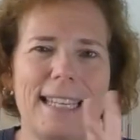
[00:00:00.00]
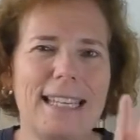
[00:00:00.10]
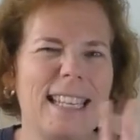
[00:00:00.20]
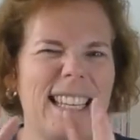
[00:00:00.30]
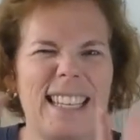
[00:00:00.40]
and
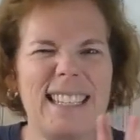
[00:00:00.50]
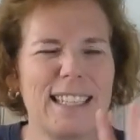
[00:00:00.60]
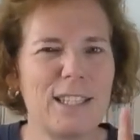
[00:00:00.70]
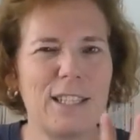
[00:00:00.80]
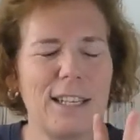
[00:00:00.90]
it and it
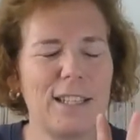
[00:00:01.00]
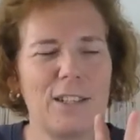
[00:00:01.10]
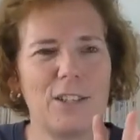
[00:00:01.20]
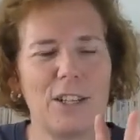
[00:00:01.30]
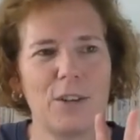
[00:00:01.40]
doesn't
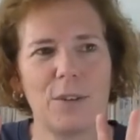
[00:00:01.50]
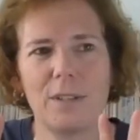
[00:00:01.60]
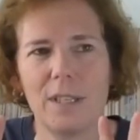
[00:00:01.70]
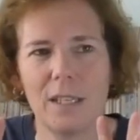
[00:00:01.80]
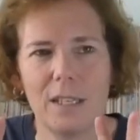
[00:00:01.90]

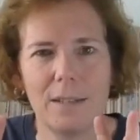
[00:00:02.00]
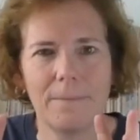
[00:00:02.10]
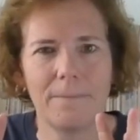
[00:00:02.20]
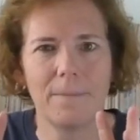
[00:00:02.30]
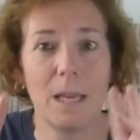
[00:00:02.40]
necessarily
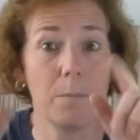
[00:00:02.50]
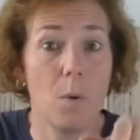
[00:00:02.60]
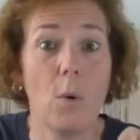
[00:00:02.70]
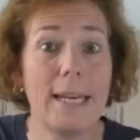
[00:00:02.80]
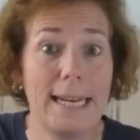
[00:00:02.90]
get
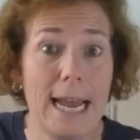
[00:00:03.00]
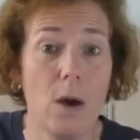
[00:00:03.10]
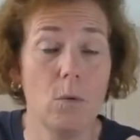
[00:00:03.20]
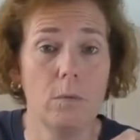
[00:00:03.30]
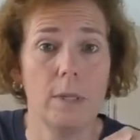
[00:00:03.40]
pointed
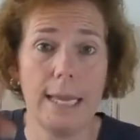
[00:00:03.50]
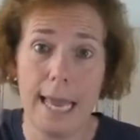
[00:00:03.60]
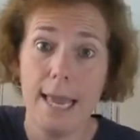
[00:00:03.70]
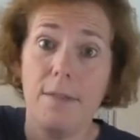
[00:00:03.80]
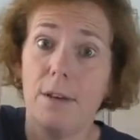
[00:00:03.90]
out like
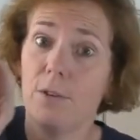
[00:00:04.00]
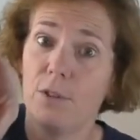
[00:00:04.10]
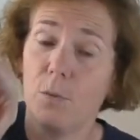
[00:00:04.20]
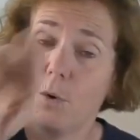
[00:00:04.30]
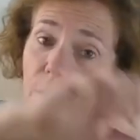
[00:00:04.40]
hey
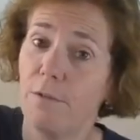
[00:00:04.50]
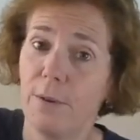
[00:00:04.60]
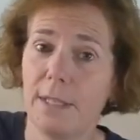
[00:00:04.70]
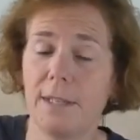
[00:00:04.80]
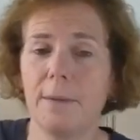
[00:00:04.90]
there's the word of
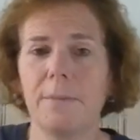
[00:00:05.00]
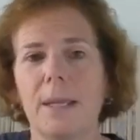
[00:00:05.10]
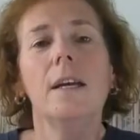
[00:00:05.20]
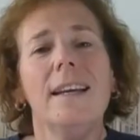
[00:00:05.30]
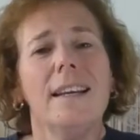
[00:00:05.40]
wisdom
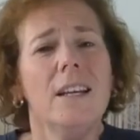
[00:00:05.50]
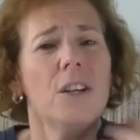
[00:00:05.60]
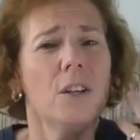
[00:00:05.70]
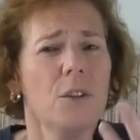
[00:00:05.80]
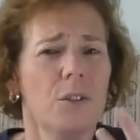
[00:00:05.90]

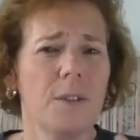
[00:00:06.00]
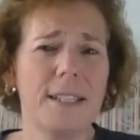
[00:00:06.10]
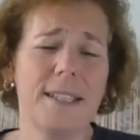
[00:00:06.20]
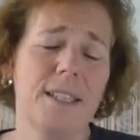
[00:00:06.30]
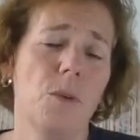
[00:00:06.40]
so
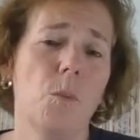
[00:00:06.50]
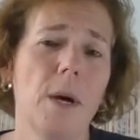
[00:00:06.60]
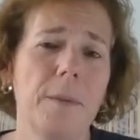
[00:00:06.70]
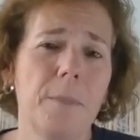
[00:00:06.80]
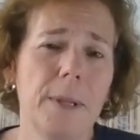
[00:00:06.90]
this is the
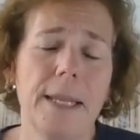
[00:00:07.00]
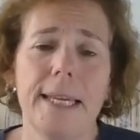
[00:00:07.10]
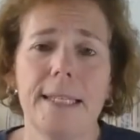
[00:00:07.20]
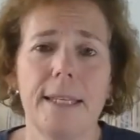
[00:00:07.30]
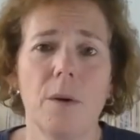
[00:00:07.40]
one
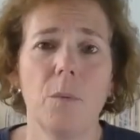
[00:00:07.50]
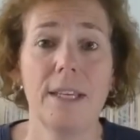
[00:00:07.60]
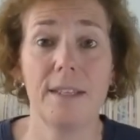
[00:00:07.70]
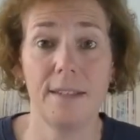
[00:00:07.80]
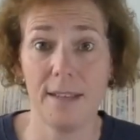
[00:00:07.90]
place that
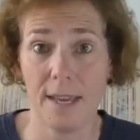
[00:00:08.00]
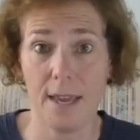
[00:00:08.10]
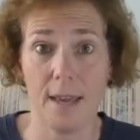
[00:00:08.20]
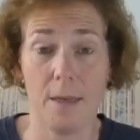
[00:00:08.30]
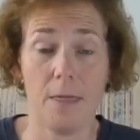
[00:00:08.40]
we
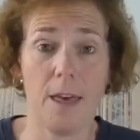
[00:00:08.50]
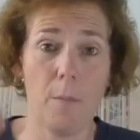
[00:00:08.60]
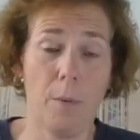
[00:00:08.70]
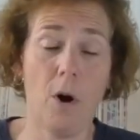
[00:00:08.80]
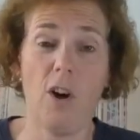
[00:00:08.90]
see
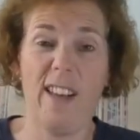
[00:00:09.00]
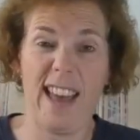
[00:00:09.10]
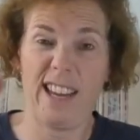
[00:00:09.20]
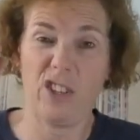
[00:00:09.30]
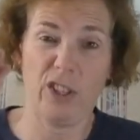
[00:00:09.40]
that paul
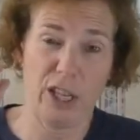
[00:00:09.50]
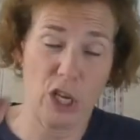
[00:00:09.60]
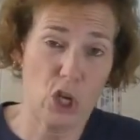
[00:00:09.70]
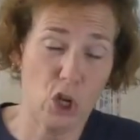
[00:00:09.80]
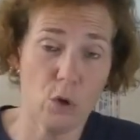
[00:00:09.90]
actually
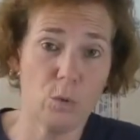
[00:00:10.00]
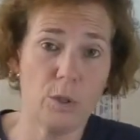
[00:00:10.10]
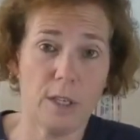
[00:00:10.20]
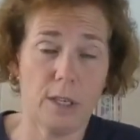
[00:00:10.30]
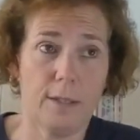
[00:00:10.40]

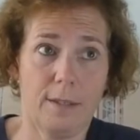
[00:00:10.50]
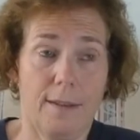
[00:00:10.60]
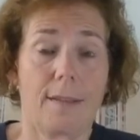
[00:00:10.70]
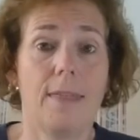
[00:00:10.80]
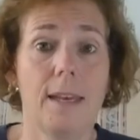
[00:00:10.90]
uses
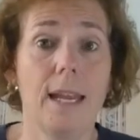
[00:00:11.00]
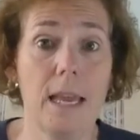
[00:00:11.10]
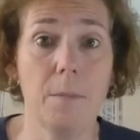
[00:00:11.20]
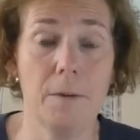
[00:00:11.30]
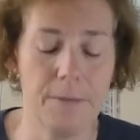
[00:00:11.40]
the
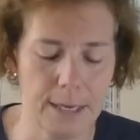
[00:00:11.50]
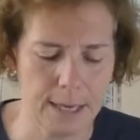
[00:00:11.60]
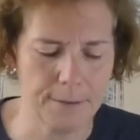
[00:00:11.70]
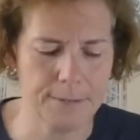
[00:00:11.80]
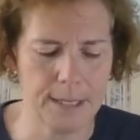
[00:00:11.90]
name of the
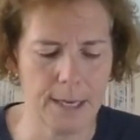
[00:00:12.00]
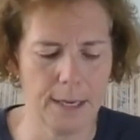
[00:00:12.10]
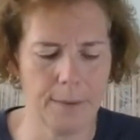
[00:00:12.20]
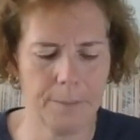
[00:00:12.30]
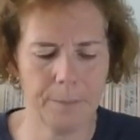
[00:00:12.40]
gifting